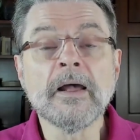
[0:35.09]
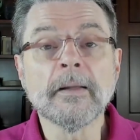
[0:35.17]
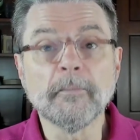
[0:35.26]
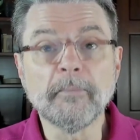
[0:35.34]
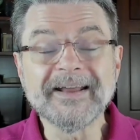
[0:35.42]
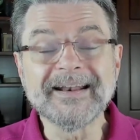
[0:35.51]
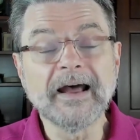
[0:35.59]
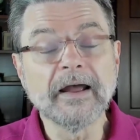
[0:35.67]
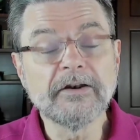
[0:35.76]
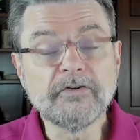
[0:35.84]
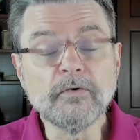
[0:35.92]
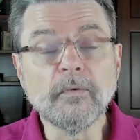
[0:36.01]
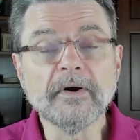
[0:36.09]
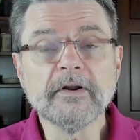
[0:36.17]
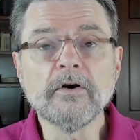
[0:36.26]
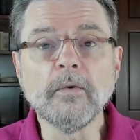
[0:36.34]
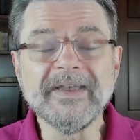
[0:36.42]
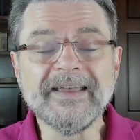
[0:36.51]
But I do want to
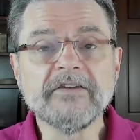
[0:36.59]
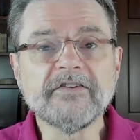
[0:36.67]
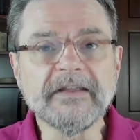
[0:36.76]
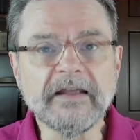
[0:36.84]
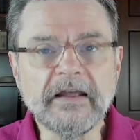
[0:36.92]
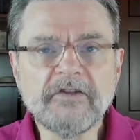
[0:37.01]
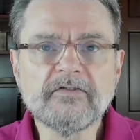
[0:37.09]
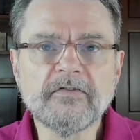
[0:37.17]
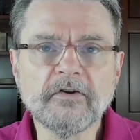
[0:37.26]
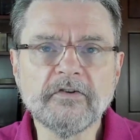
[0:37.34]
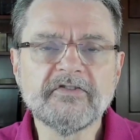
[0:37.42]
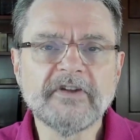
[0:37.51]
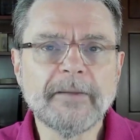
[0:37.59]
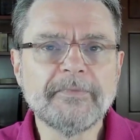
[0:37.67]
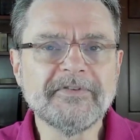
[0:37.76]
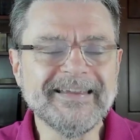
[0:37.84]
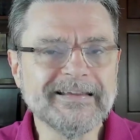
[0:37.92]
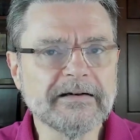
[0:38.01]
go into each of those
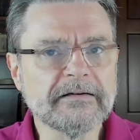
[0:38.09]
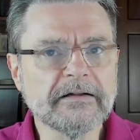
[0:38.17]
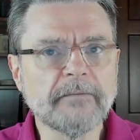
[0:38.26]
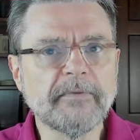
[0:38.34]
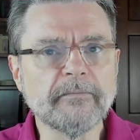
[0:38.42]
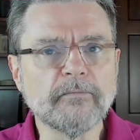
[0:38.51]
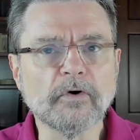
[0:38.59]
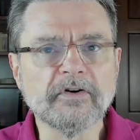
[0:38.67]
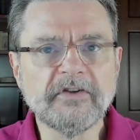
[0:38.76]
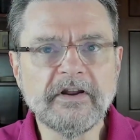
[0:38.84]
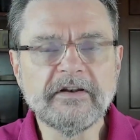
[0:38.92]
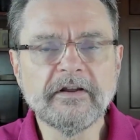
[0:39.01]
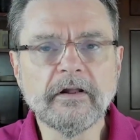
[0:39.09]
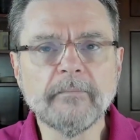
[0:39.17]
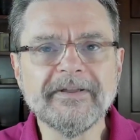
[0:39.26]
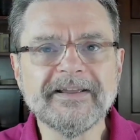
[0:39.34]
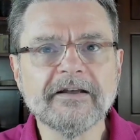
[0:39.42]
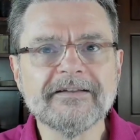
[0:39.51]
steps in a little bit more detail
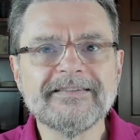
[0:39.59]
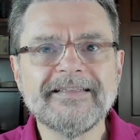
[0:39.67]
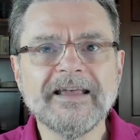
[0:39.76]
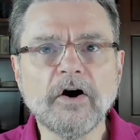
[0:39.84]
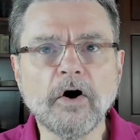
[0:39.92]
because they